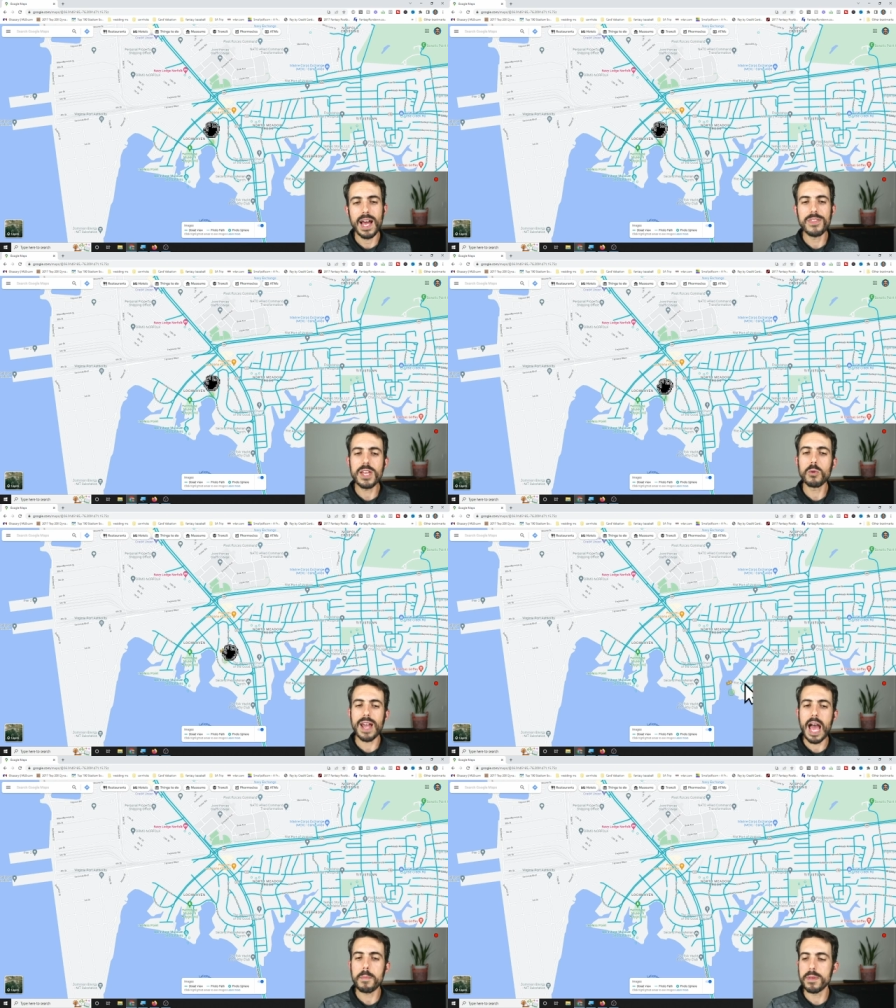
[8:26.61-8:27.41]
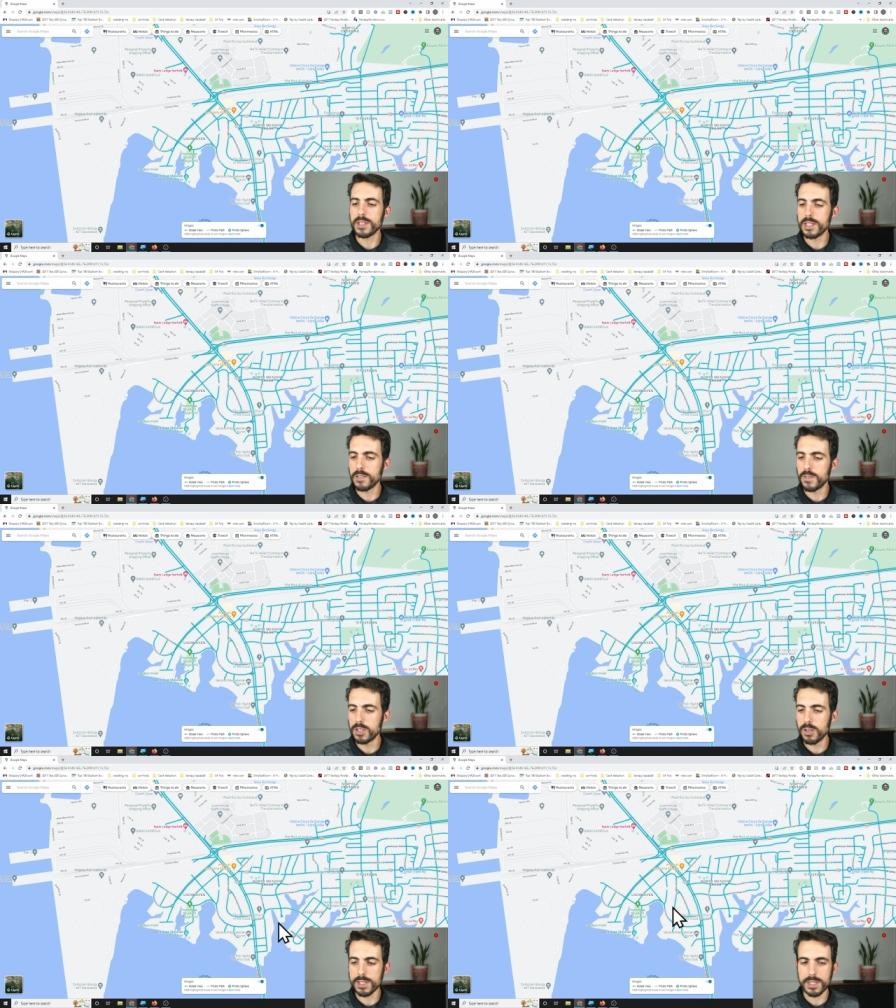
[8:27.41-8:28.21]
I think what happens is, if you
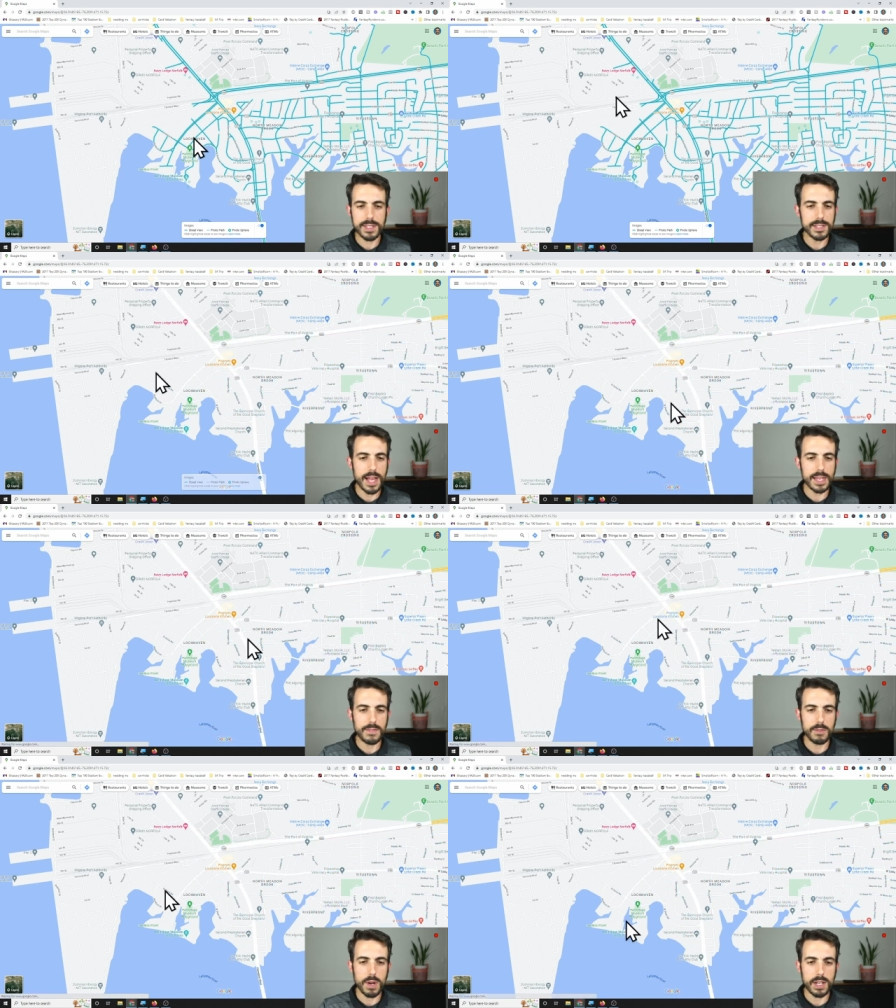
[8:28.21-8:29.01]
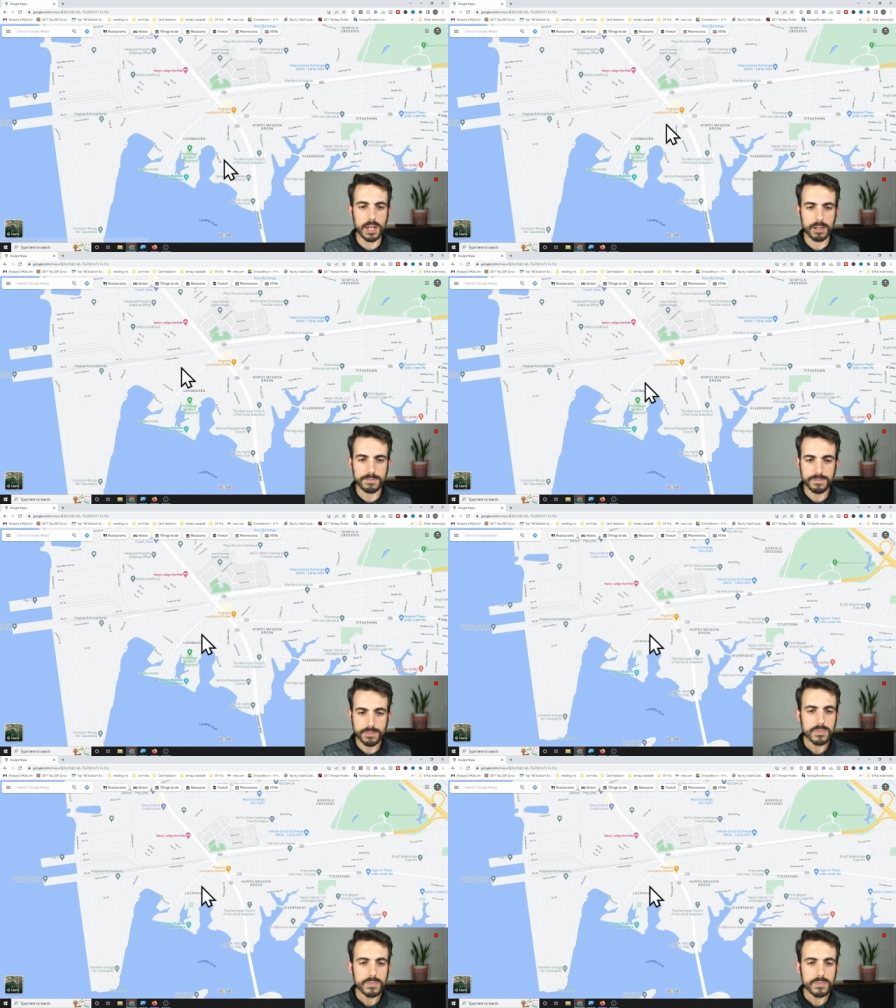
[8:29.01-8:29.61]
notice, this is Lock Haven right here.